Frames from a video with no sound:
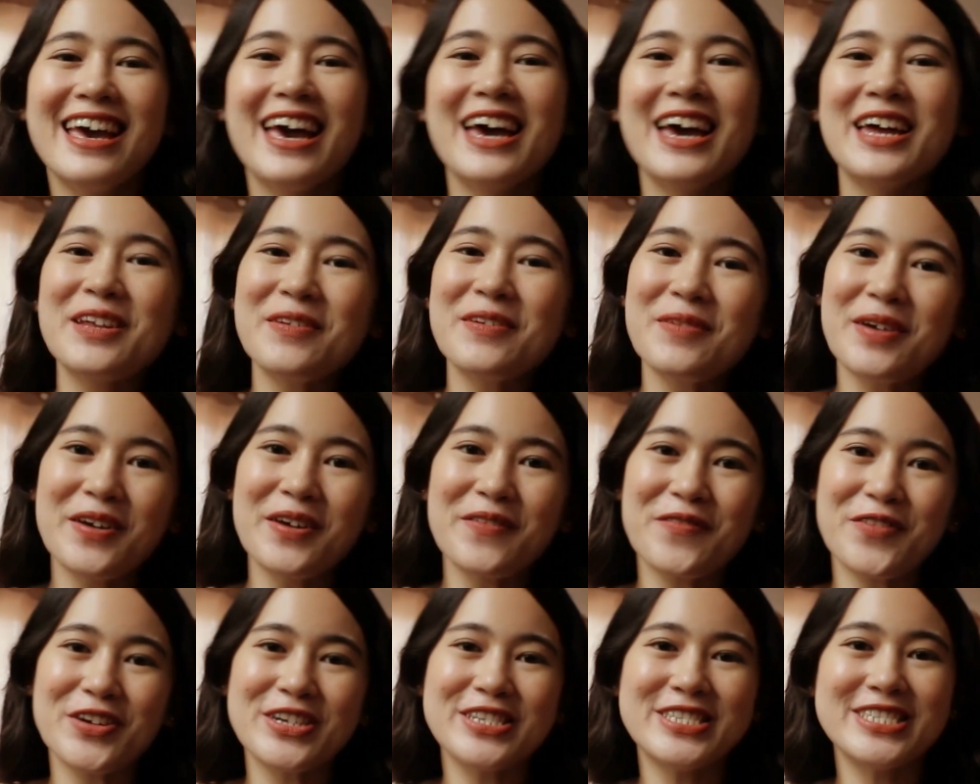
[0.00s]

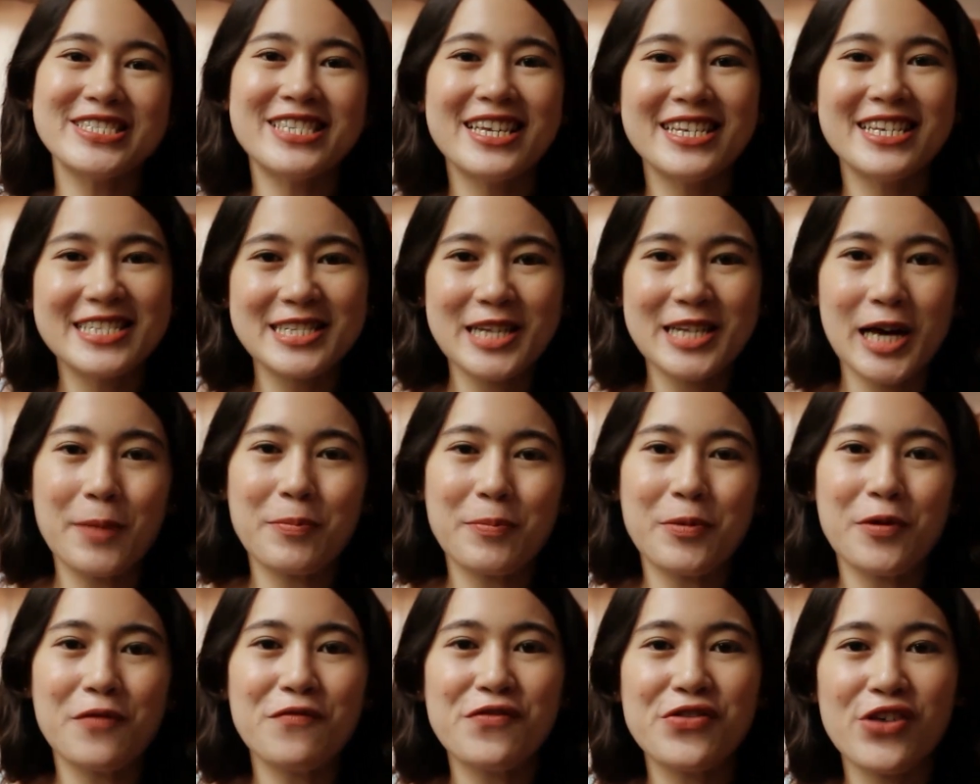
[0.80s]
Anyway, for today's cup
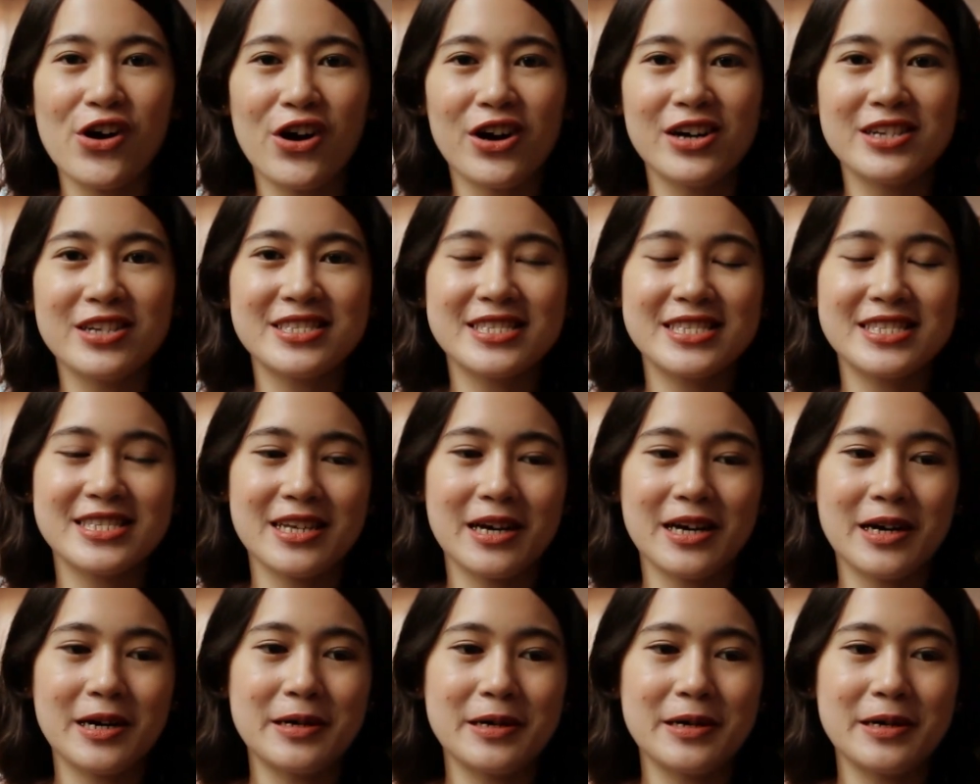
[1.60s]
of thoughts,